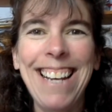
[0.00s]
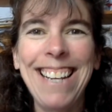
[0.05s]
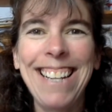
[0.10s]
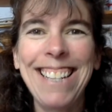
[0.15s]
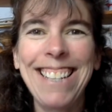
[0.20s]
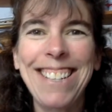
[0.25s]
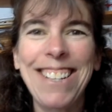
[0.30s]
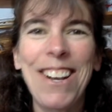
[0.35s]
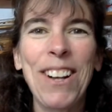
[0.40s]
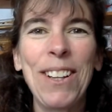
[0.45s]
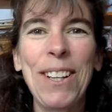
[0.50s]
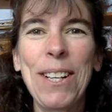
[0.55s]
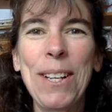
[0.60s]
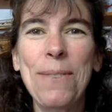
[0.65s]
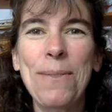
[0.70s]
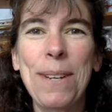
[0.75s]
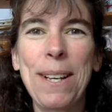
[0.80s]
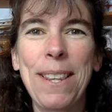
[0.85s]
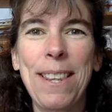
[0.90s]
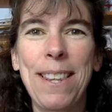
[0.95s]
Hey, it's
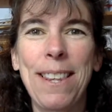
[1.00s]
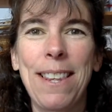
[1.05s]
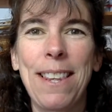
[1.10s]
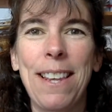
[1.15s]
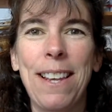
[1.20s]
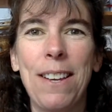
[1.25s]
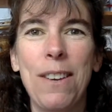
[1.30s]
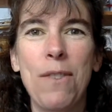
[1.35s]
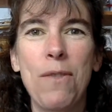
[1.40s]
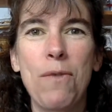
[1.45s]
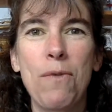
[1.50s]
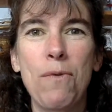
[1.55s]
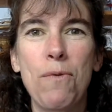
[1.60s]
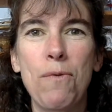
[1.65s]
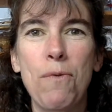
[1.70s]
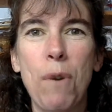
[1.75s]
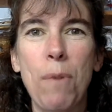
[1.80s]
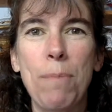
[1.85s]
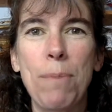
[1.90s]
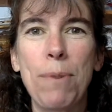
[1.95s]
Colleen with
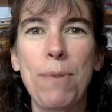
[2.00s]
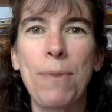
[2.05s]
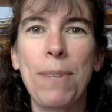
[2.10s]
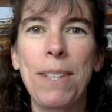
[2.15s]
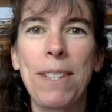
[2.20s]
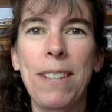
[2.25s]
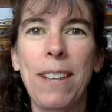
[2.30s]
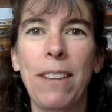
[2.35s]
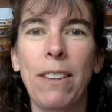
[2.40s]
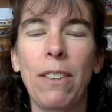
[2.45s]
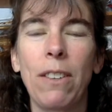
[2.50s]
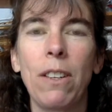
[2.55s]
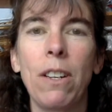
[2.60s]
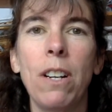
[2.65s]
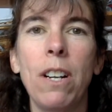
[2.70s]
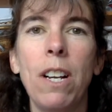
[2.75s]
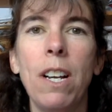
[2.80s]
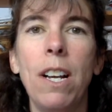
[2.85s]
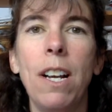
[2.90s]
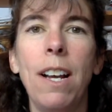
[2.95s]
Rope and Reseller,
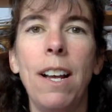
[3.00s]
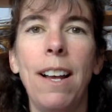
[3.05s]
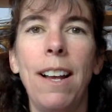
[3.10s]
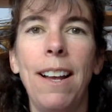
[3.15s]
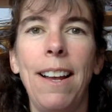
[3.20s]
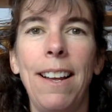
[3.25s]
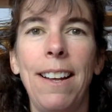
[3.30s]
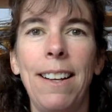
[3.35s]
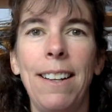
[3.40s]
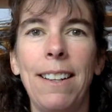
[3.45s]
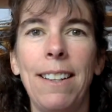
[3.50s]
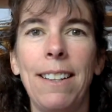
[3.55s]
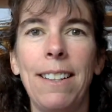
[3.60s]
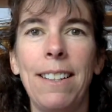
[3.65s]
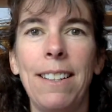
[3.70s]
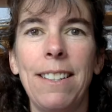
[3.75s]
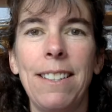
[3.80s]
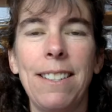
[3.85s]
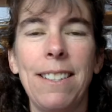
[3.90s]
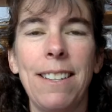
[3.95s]

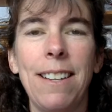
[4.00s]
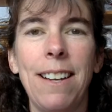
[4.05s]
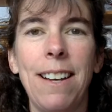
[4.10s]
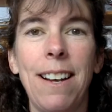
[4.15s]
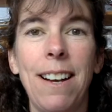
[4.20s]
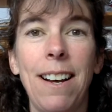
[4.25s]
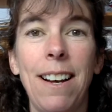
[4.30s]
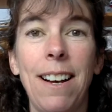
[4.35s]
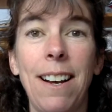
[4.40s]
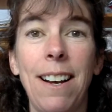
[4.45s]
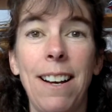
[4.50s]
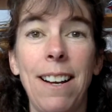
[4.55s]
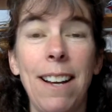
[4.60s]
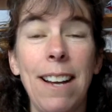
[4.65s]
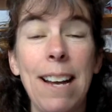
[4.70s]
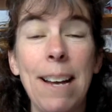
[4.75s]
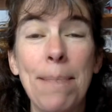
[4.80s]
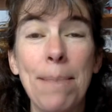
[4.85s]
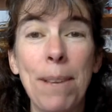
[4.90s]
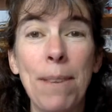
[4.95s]
and I
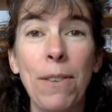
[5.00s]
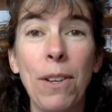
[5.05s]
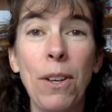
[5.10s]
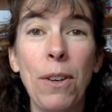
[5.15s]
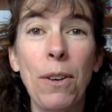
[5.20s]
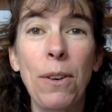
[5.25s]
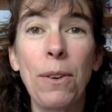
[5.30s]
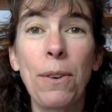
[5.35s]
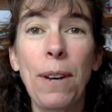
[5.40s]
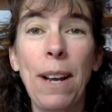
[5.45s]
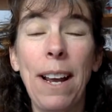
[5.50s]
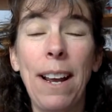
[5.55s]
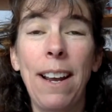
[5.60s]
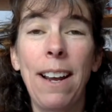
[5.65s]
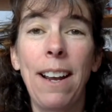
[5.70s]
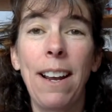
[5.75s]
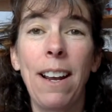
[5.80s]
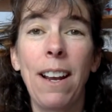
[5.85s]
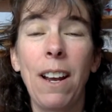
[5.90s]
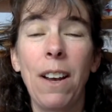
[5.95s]
am giving you
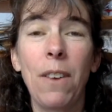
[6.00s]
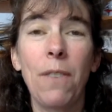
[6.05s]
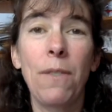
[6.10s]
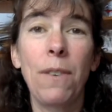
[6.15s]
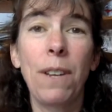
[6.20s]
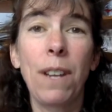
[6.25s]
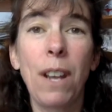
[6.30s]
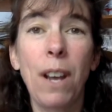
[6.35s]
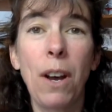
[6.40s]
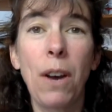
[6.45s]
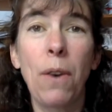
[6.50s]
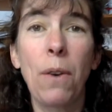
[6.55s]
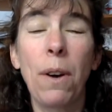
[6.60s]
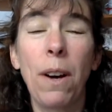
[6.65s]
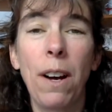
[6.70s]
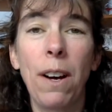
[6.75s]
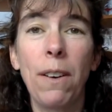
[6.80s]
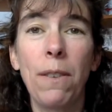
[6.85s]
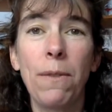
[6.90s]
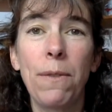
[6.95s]
a video
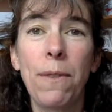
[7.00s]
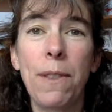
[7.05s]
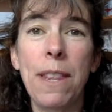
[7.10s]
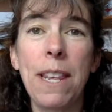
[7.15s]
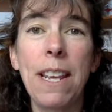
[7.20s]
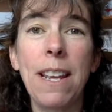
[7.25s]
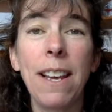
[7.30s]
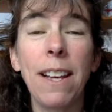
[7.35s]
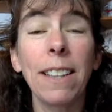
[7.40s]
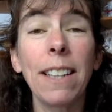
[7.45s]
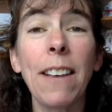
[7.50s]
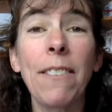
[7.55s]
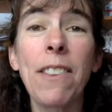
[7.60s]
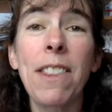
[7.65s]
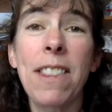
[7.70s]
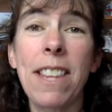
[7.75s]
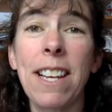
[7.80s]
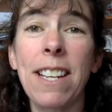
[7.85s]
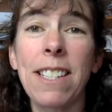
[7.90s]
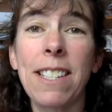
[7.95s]
of the
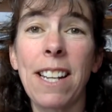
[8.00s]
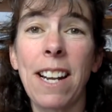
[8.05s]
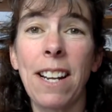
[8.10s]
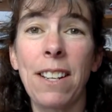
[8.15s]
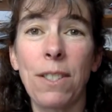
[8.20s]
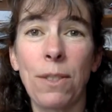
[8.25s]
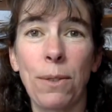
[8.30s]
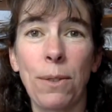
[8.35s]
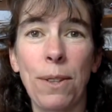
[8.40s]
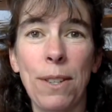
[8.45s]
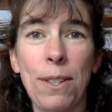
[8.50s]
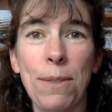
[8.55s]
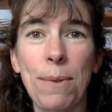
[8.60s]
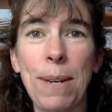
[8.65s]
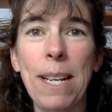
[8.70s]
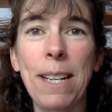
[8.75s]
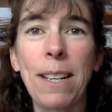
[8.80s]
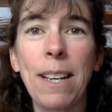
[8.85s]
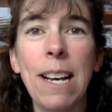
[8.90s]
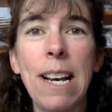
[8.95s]
11 things that I sold this
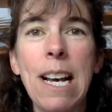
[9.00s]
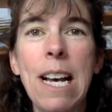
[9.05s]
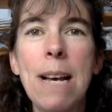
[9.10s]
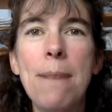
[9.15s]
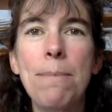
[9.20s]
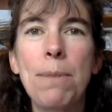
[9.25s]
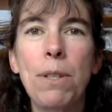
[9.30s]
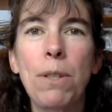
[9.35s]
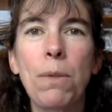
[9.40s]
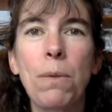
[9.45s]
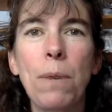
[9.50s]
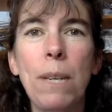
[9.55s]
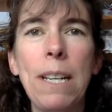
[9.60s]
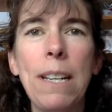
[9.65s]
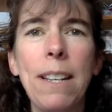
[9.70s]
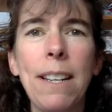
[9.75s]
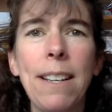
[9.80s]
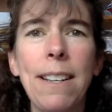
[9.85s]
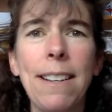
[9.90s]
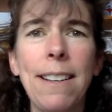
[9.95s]
week
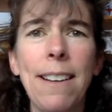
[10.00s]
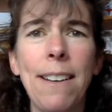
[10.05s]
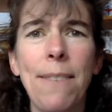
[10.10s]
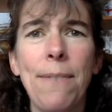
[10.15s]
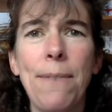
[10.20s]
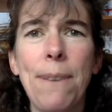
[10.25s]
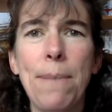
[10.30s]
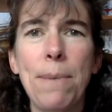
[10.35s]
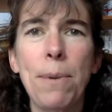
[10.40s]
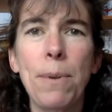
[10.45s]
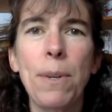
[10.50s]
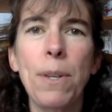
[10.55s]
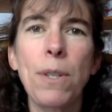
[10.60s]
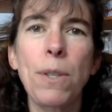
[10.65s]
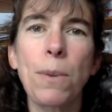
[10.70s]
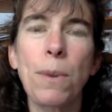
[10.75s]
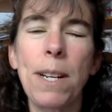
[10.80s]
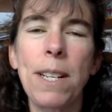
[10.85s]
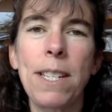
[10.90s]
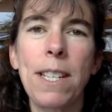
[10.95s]
between February
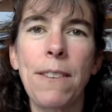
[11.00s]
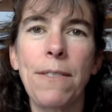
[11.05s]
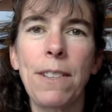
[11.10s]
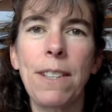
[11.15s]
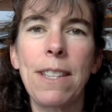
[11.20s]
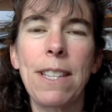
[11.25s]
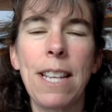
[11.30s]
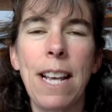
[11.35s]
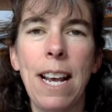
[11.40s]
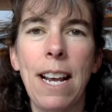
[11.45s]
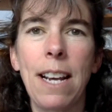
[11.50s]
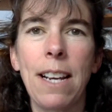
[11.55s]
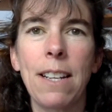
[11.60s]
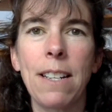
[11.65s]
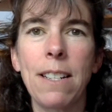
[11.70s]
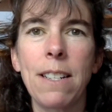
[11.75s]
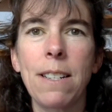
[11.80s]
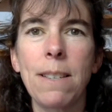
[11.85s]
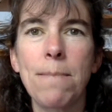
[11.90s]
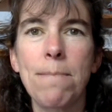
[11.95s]
27th
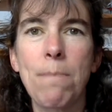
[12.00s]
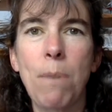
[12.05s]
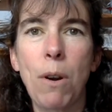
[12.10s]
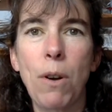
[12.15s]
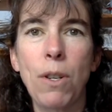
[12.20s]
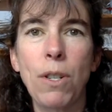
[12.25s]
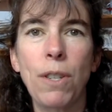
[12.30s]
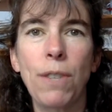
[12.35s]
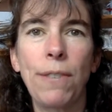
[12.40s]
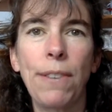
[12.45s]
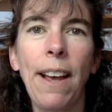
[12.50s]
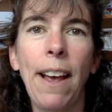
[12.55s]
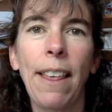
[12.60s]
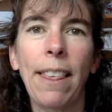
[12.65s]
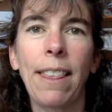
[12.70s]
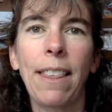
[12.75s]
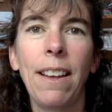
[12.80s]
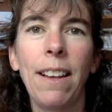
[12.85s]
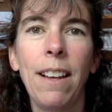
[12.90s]
and March 5th.